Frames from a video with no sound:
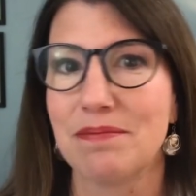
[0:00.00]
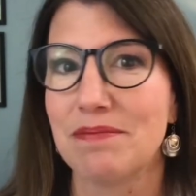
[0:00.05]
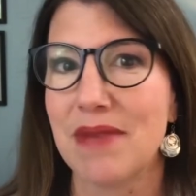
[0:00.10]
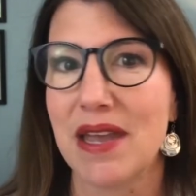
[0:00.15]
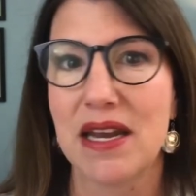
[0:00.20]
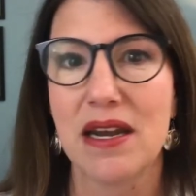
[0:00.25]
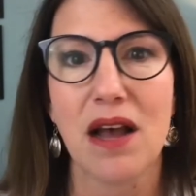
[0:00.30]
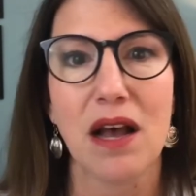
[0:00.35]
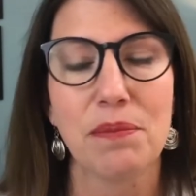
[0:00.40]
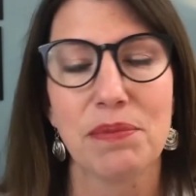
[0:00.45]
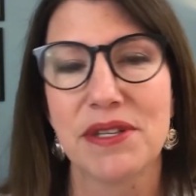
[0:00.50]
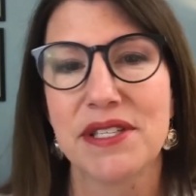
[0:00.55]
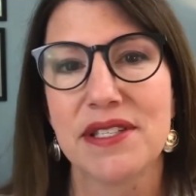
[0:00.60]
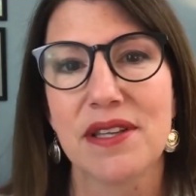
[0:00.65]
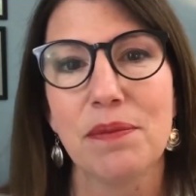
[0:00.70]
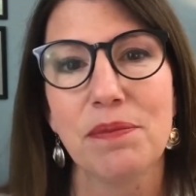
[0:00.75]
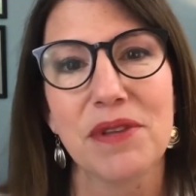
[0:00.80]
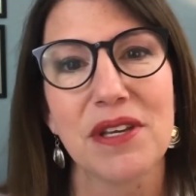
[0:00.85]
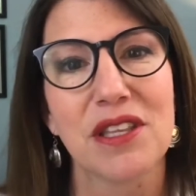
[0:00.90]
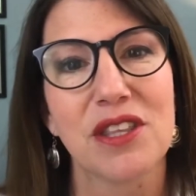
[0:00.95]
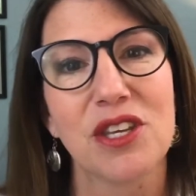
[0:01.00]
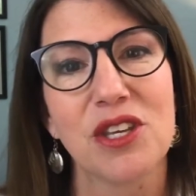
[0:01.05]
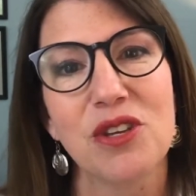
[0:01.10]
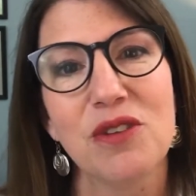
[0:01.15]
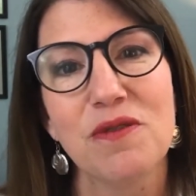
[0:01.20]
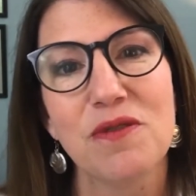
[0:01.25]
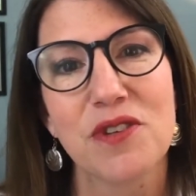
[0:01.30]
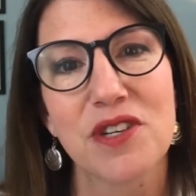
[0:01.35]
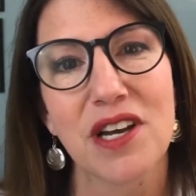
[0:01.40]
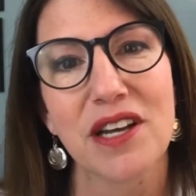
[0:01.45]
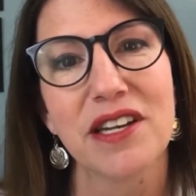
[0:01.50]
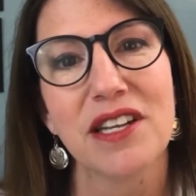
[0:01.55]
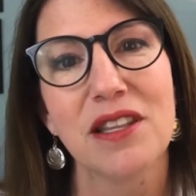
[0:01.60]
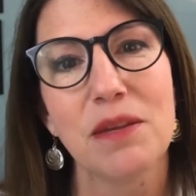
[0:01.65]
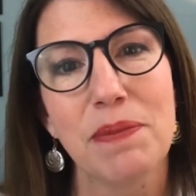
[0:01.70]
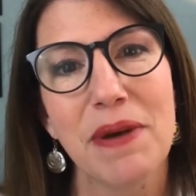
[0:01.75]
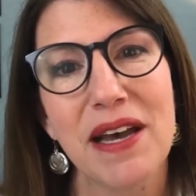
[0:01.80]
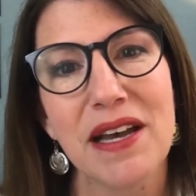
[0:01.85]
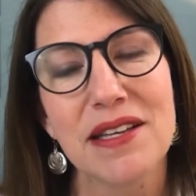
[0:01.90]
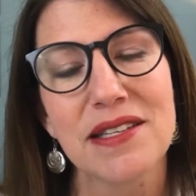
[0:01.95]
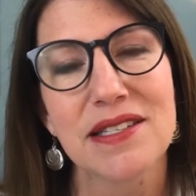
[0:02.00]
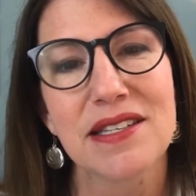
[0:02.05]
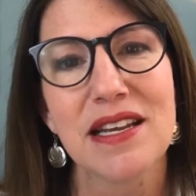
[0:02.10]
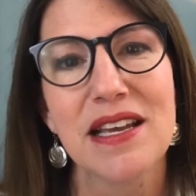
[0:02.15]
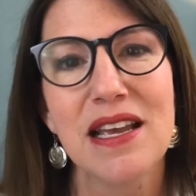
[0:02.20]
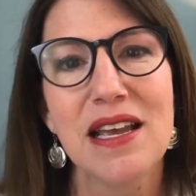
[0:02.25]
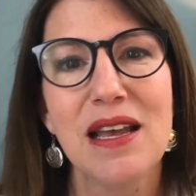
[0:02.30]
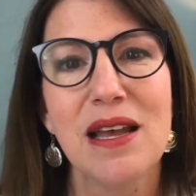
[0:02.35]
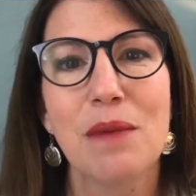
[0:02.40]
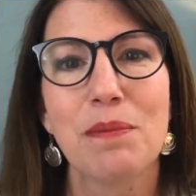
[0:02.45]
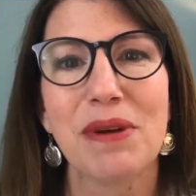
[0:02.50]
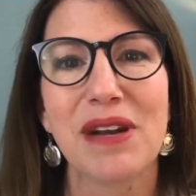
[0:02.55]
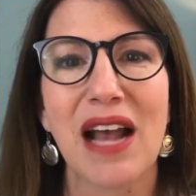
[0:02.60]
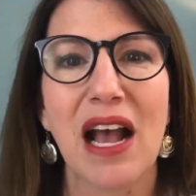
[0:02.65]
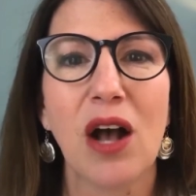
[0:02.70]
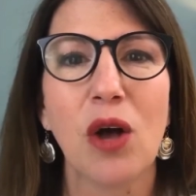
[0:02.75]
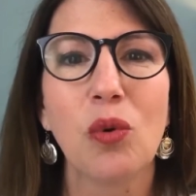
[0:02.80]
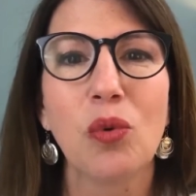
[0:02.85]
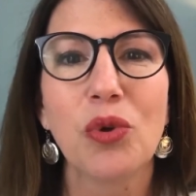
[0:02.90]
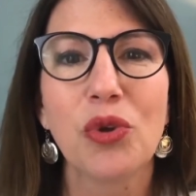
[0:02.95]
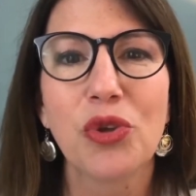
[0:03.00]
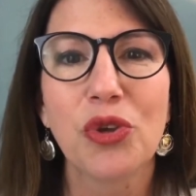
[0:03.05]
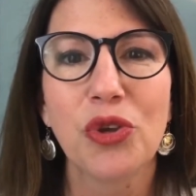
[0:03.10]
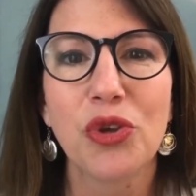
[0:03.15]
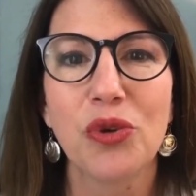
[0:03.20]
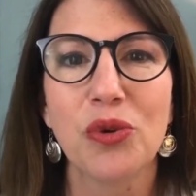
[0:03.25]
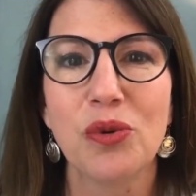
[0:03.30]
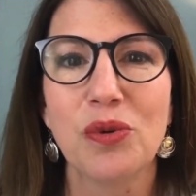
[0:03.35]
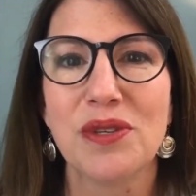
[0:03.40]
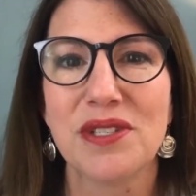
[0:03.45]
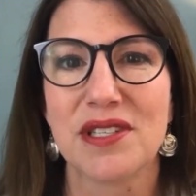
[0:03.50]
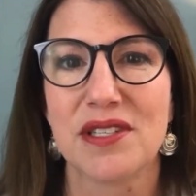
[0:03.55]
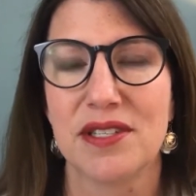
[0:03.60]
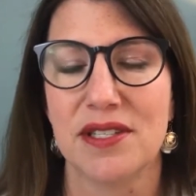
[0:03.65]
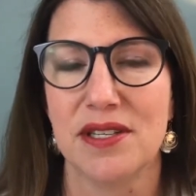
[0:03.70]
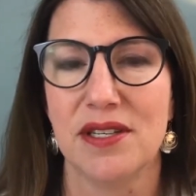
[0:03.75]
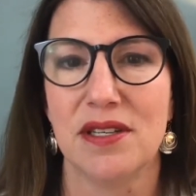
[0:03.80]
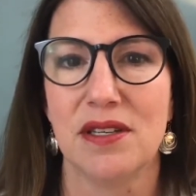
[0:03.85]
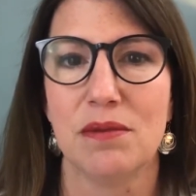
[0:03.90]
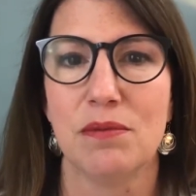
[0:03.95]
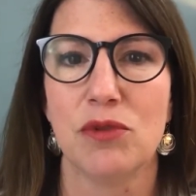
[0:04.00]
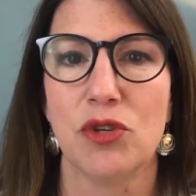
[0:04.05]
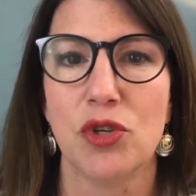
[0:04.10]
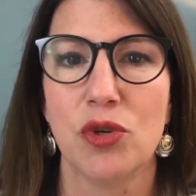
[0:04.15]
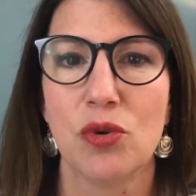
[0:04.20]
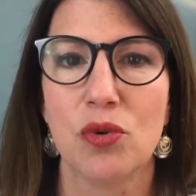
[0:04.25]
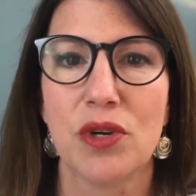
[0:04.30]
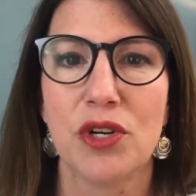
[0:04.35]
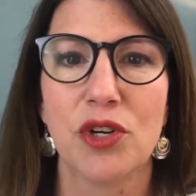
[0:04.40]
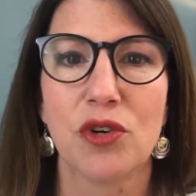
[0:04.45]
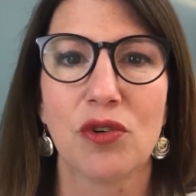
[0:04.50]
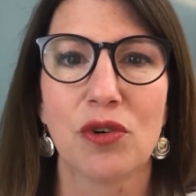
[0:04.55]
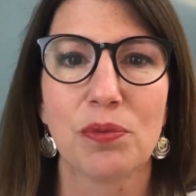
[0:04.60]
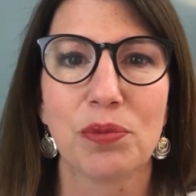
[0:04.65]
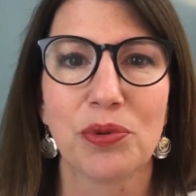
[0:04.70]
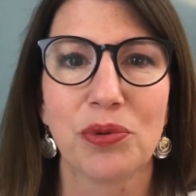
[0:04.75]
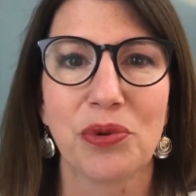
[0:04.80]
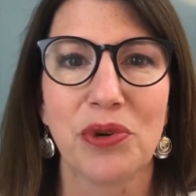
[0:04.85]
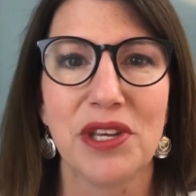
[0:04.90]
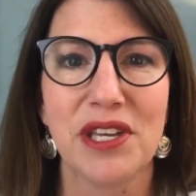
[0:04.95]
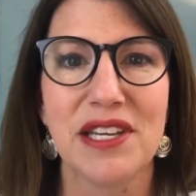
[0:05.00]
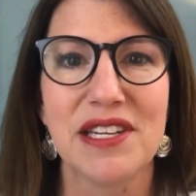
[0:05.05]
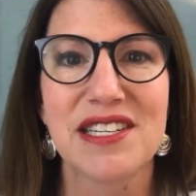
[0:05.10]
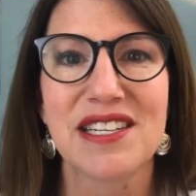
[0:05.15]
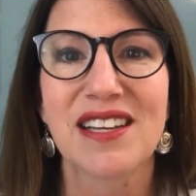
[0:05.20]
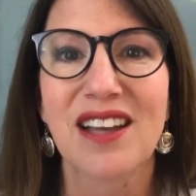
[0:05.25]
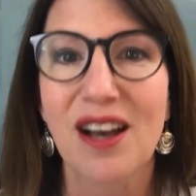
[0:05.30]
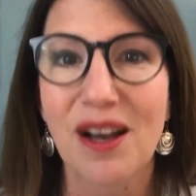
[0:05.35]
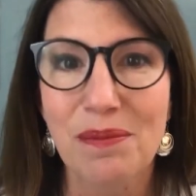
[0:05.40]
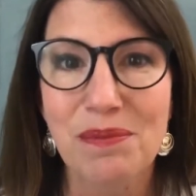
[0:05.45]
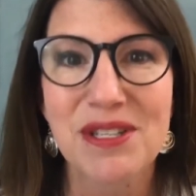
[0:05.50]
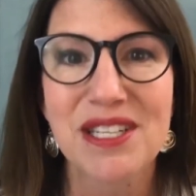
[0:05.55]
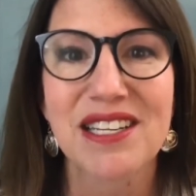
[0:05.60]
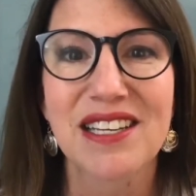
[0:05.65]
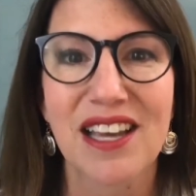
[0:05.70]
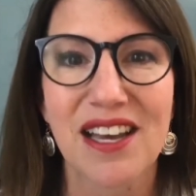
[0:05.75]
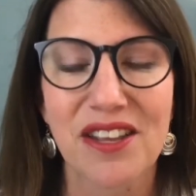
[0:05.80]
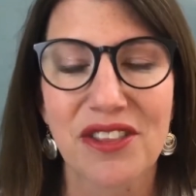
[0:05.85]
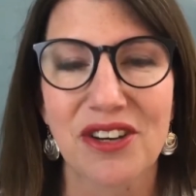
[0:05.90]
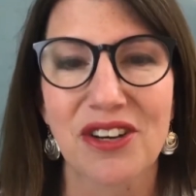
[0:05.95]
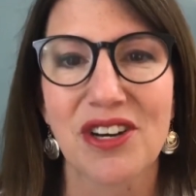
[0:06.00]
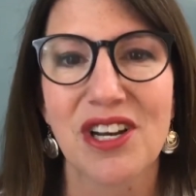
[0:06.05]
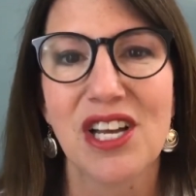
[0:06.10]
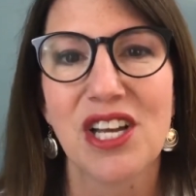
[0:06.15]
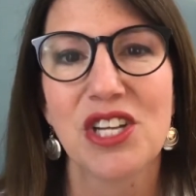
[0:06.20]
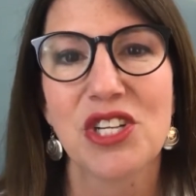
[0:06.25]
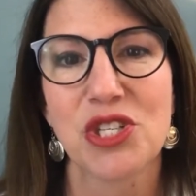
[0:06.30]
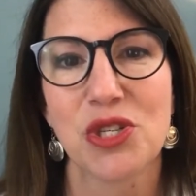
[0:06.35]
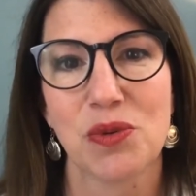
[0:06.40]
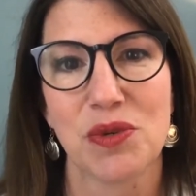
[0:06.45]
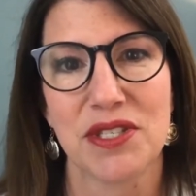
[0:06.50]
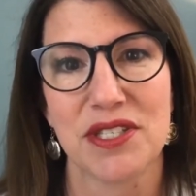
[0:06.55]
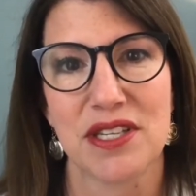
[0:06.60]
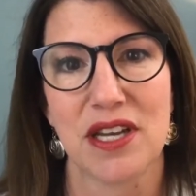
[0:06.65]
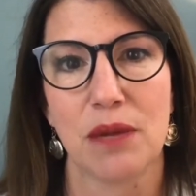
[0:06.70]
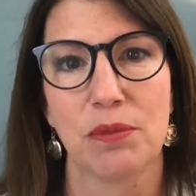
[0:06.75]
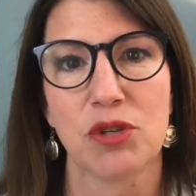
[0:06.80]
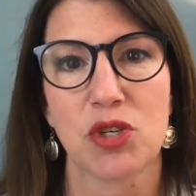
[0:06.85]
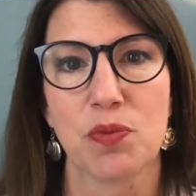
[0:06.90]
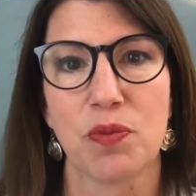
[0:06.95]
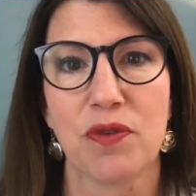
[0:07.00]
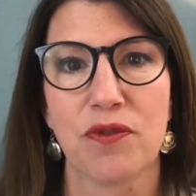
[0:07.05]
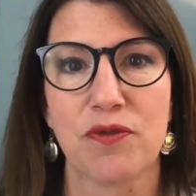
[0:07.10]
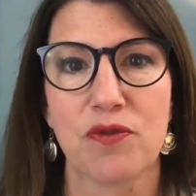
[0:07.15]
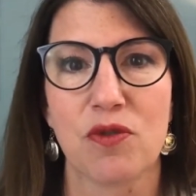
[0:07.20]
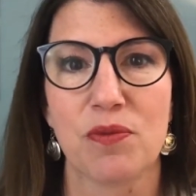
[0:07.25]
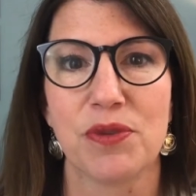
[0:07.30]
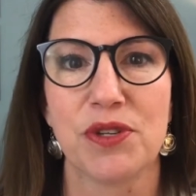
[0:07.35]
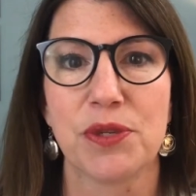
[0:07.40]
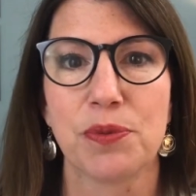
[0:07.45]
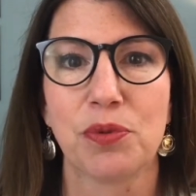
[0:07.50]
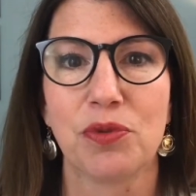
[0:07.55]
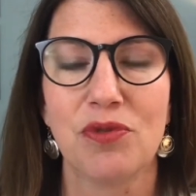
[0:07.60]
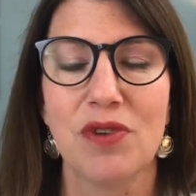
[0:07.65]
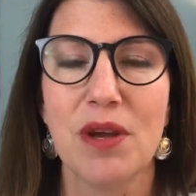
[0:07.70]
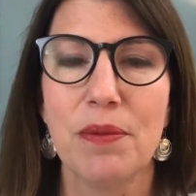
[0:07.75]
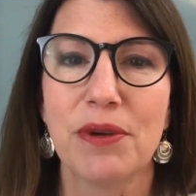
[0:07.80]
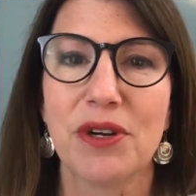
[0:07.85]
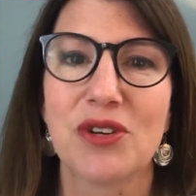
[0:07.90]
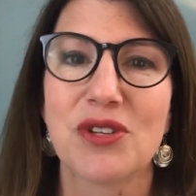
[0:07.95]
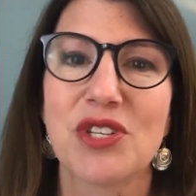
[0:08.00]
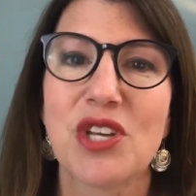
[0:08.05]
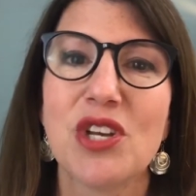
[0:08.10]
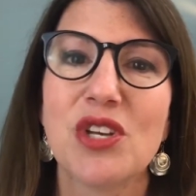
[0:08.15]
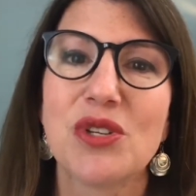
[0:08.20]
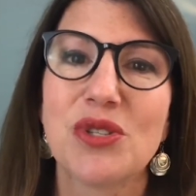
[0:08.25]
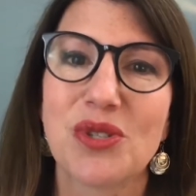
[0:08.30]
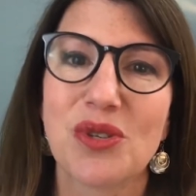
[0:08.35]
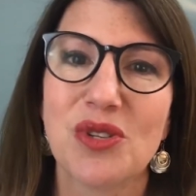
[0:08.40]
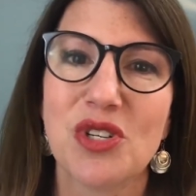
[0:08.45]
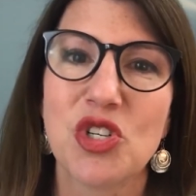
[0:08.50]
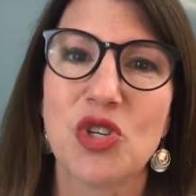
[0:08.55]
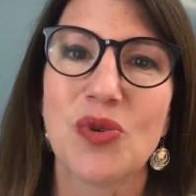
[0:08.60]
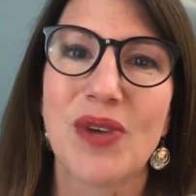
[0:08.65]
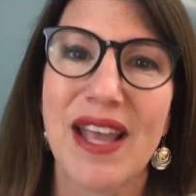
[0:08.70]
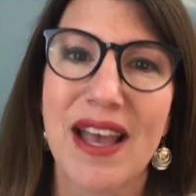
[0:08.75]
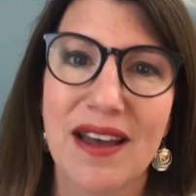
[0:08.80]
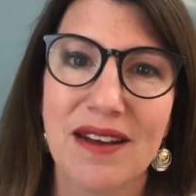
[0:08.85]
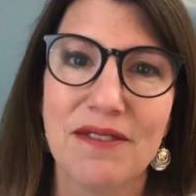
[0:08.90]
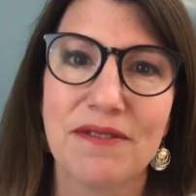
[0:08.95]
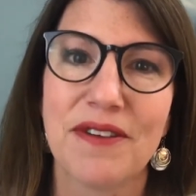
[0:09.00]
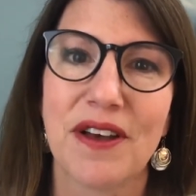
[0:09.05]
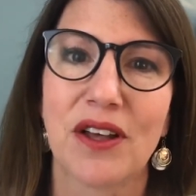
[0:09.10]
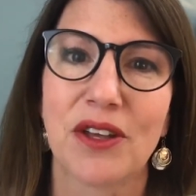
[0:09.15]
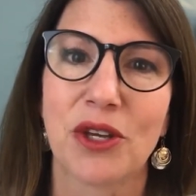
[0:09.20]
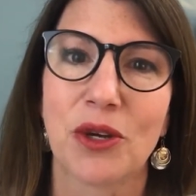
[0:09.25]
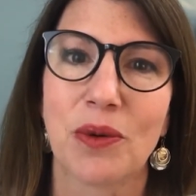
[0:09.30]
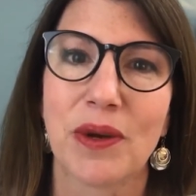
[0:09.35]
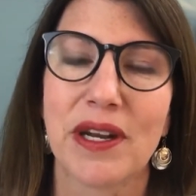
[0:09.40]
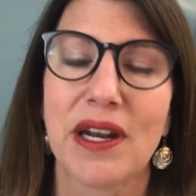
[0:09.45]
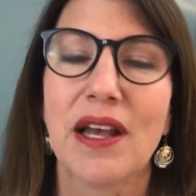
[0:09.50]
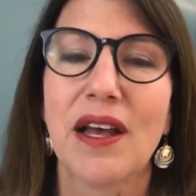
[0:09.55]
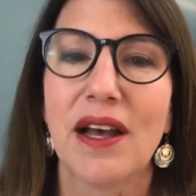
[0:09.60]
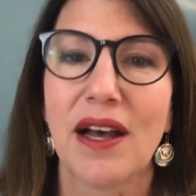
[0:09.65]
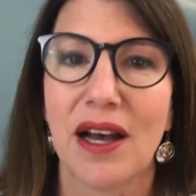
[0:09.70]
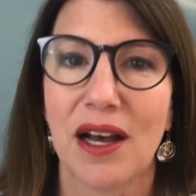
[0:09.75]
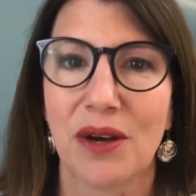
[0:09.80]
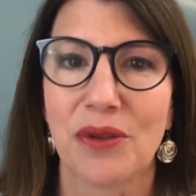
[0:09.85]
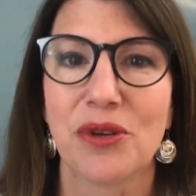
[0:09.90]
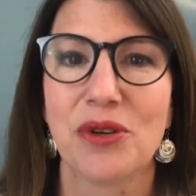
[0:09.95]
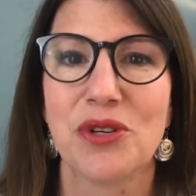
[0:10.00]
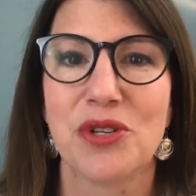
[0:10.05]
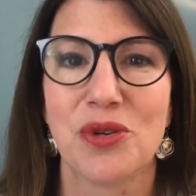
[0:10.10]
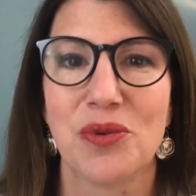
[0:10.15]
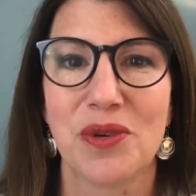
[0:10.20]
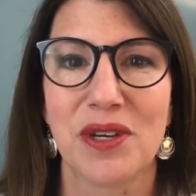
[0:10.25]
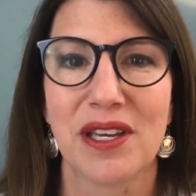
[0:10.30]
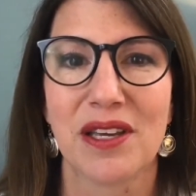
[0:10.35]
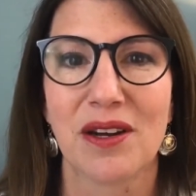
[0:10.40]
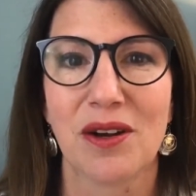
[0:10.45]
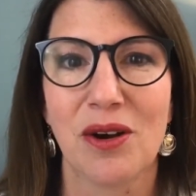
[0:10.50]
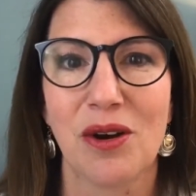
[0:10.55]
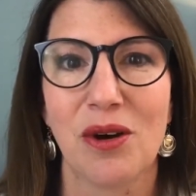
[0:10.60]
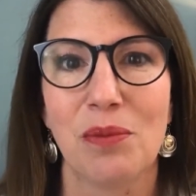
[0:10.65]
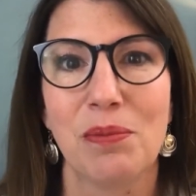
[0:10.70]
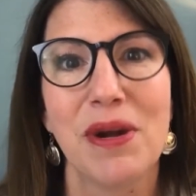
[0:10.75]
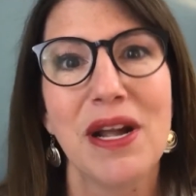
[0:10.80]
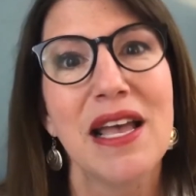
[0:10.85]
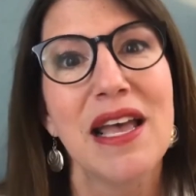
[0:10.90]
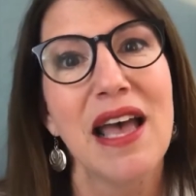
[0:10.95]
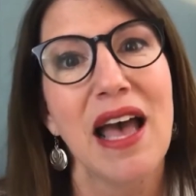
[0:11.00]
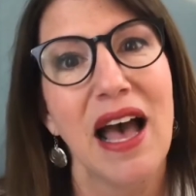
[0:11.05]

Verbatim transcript: It may not be something that you've done in the past, but how will you as a team, you and your employee, come together to establish performance parameters so that you can evaluate how they're doing at home?